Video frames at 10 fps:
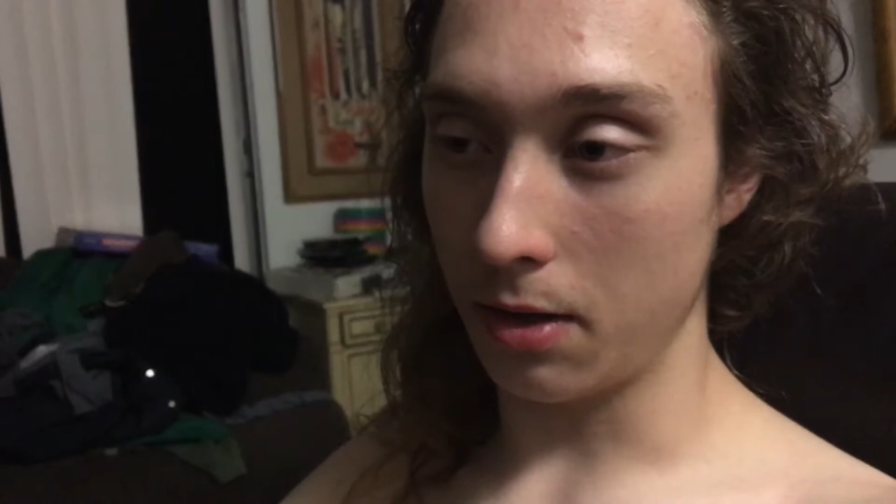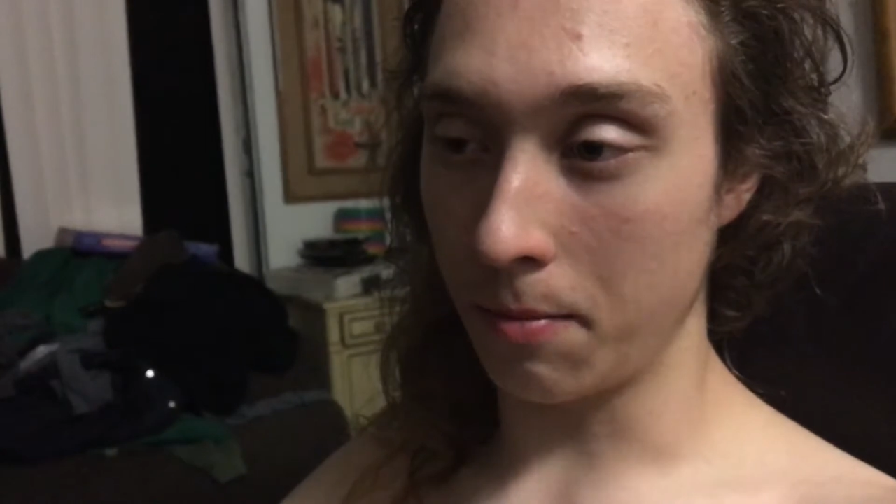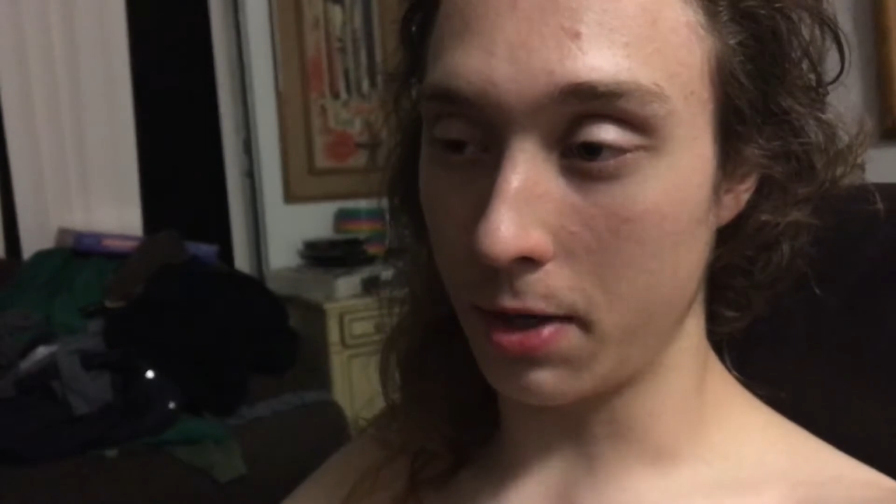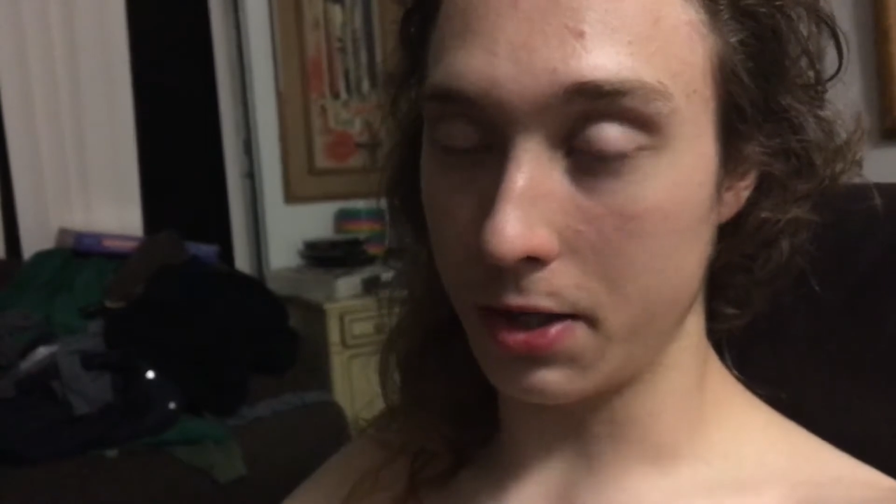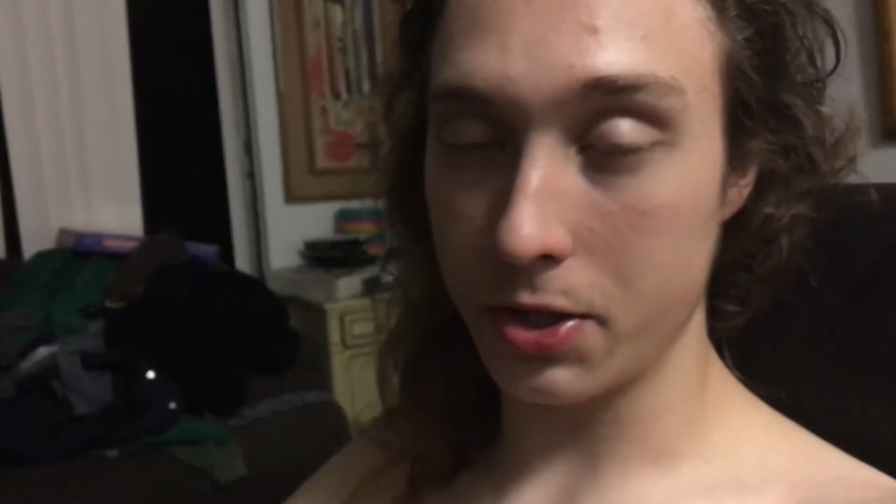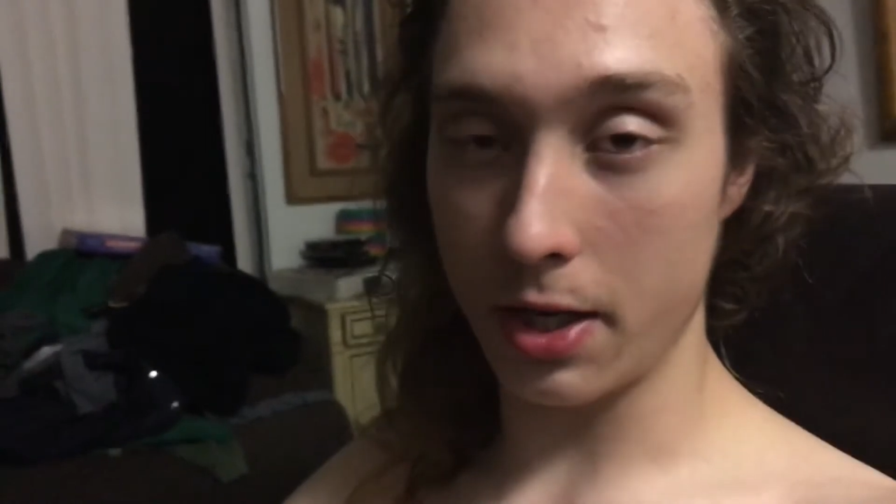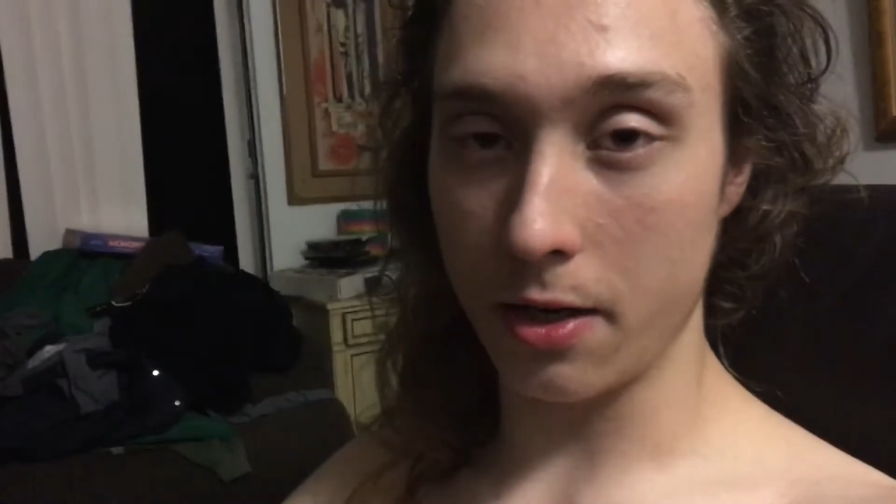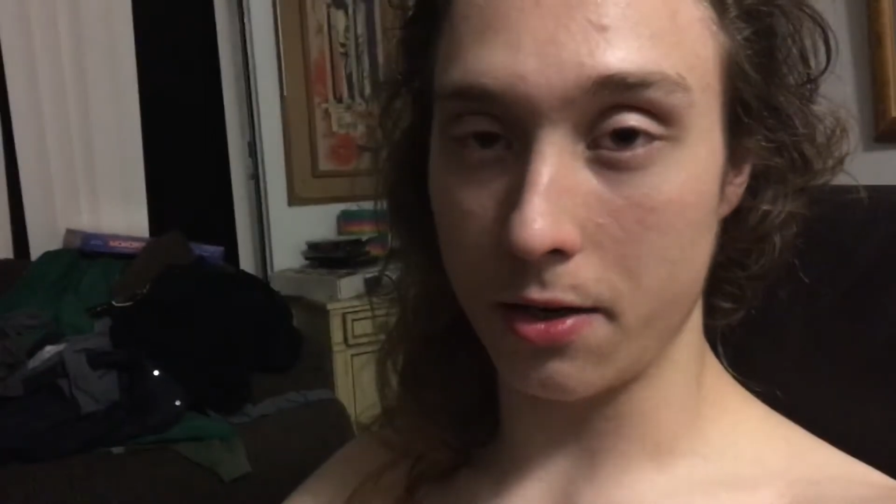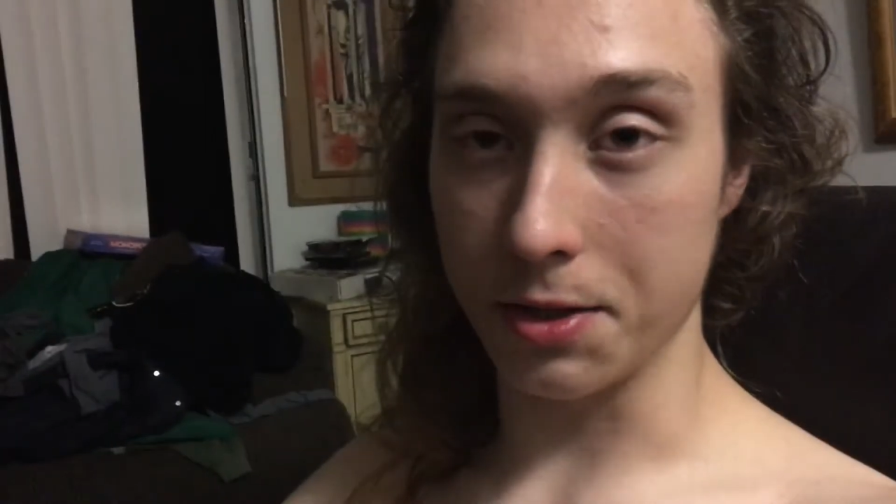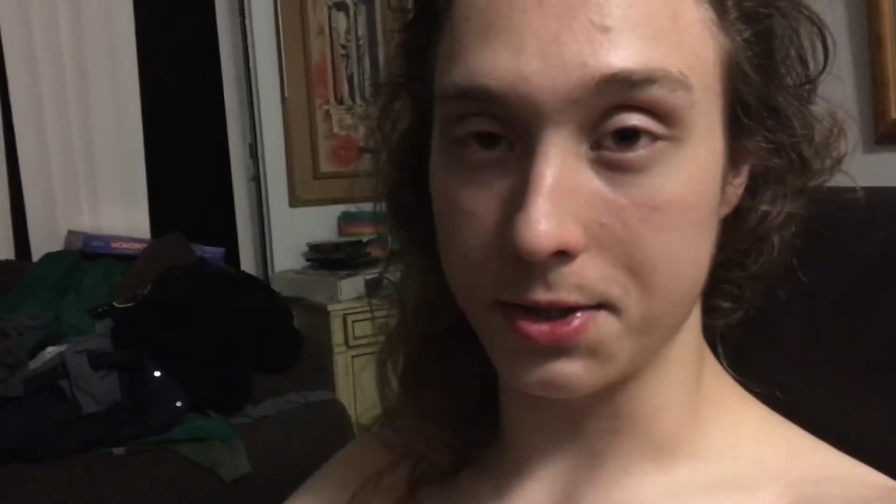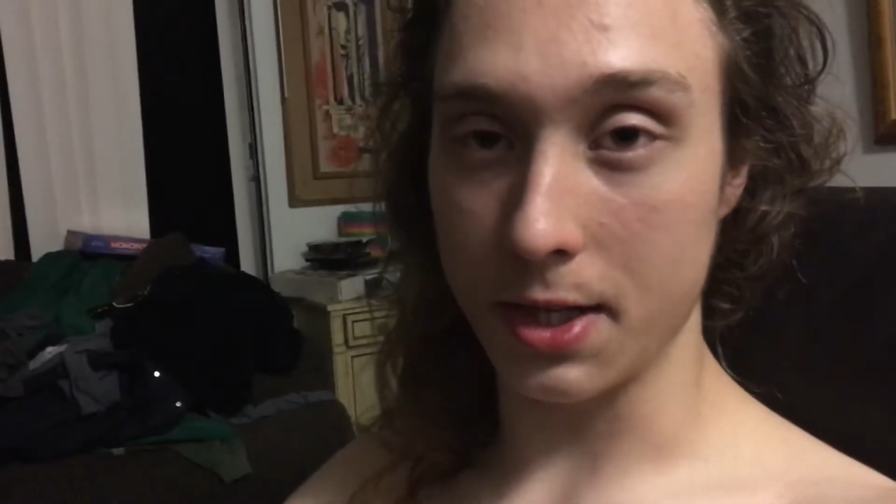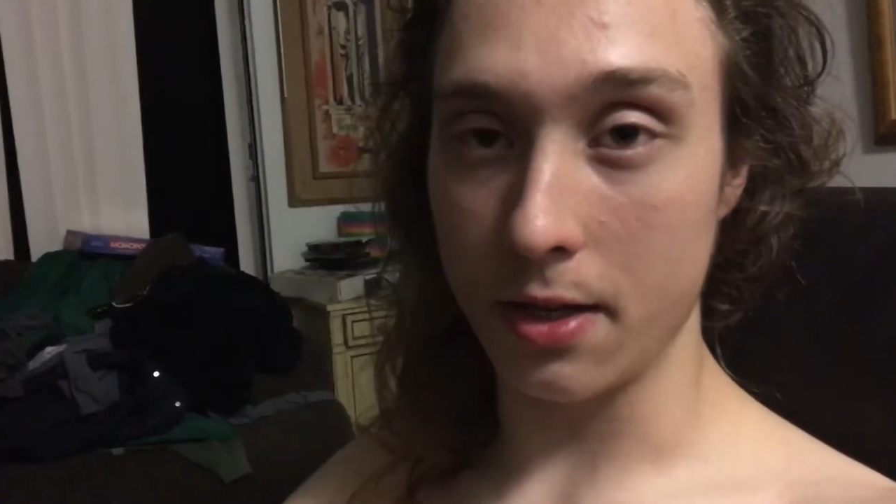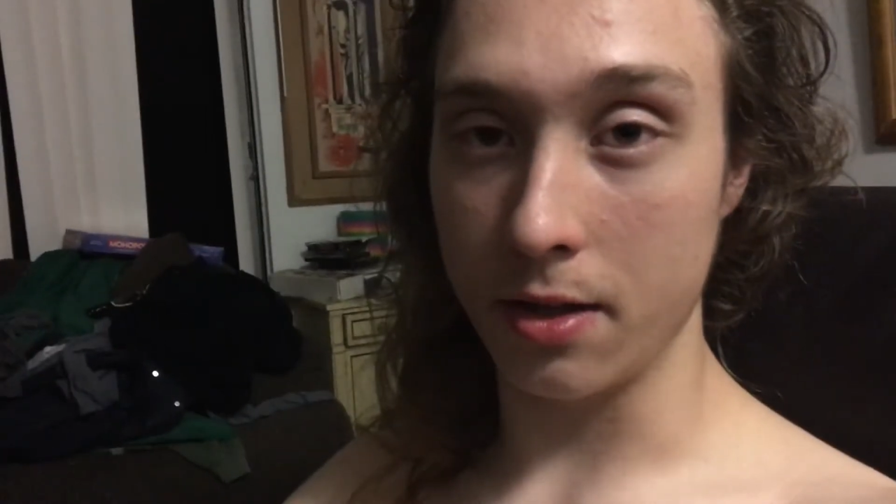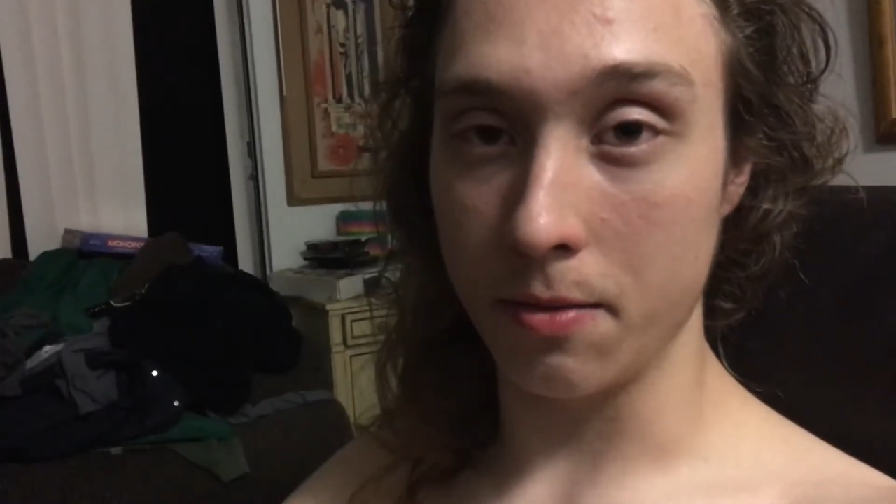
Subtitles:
I'm gonna try to understand